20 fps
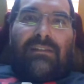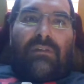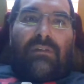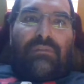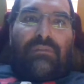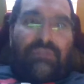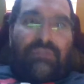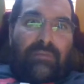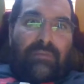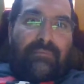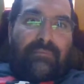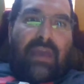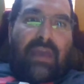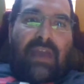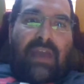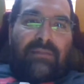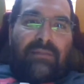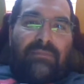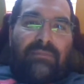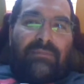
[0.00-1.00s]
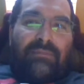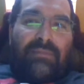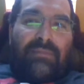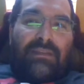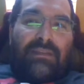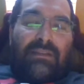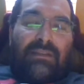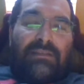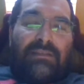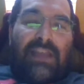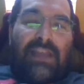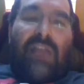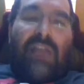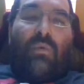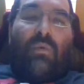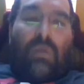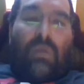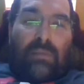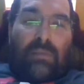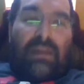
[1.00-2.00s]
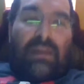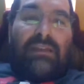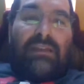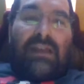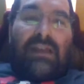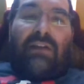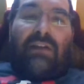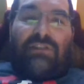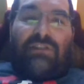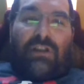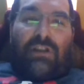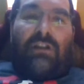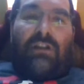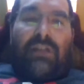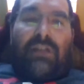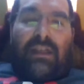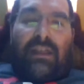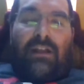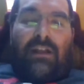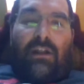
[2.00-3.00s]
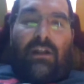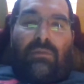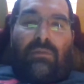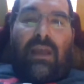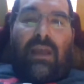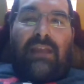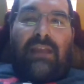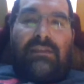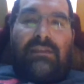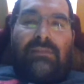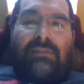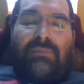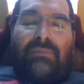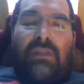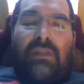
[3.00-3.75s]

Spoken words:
from men, saying, women, it's our turn to get our rights.